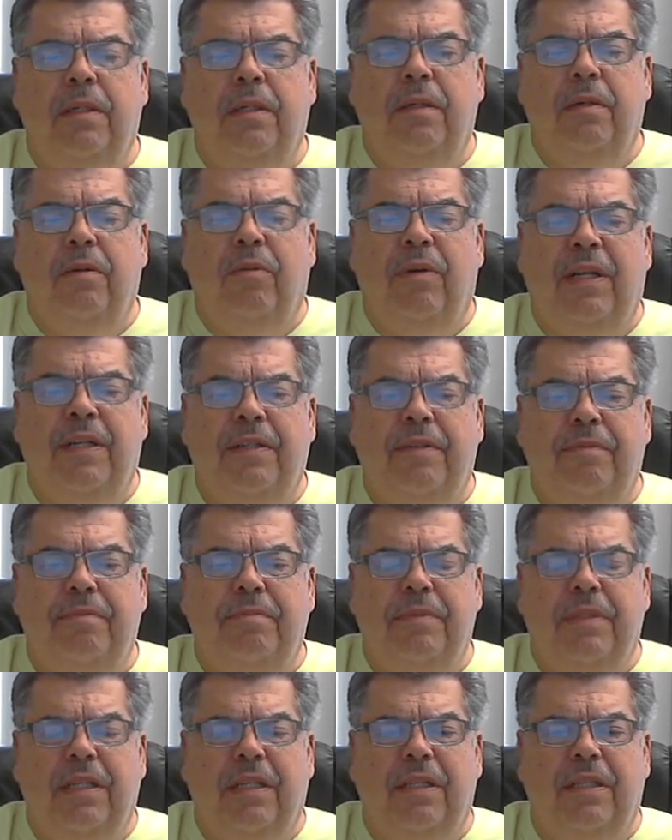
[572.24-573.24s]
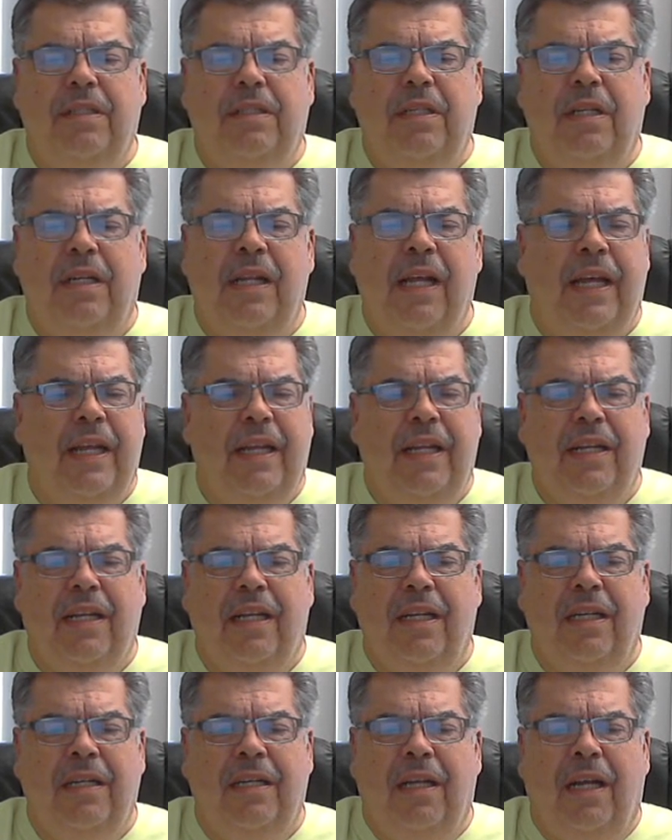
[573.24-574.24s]
Well, uh, tonight
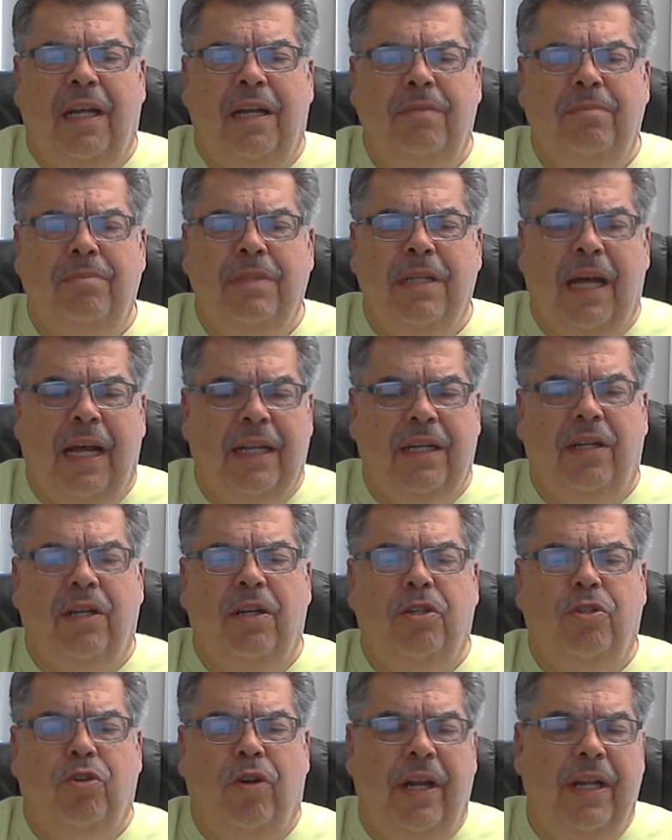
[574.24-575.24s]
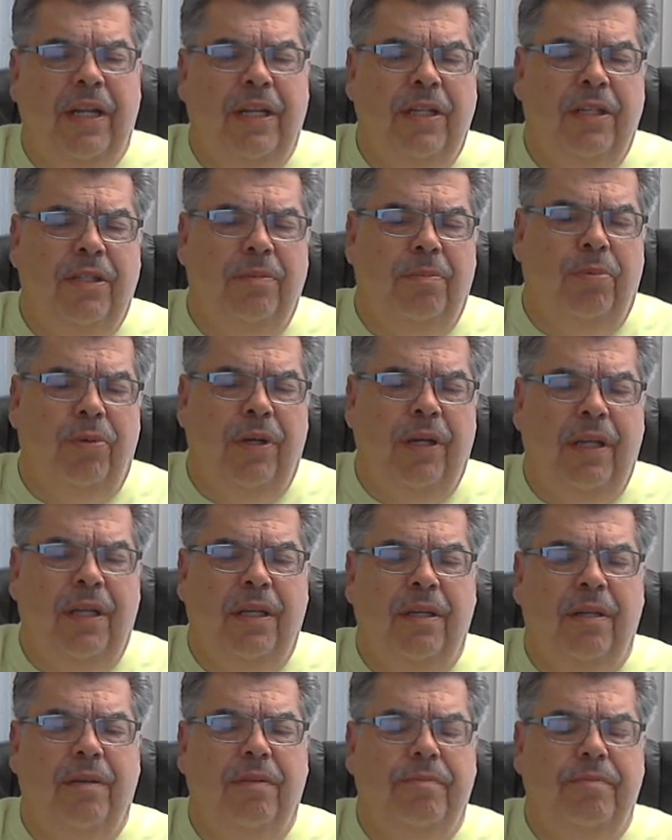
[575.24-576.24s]
uh, I'm not trying to
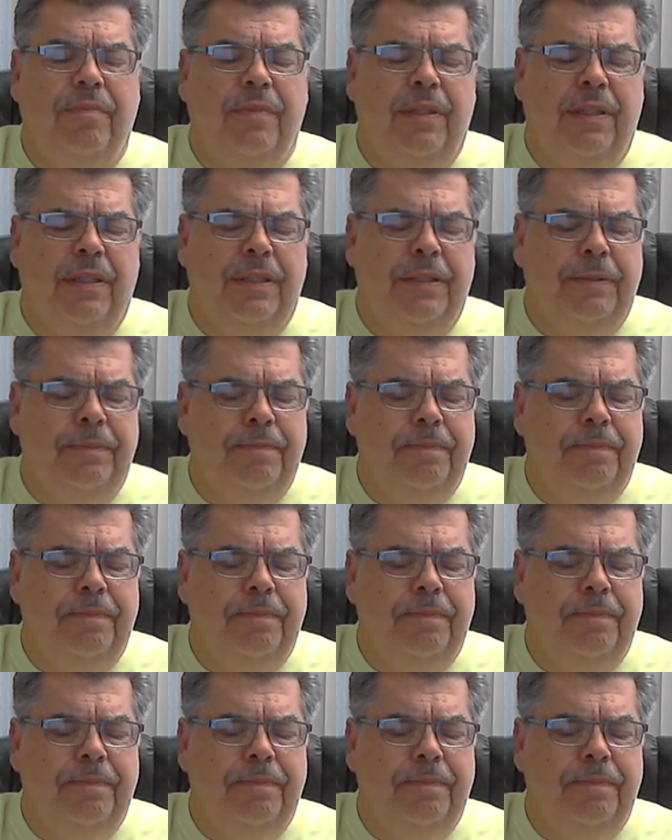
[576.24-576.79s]
bring um,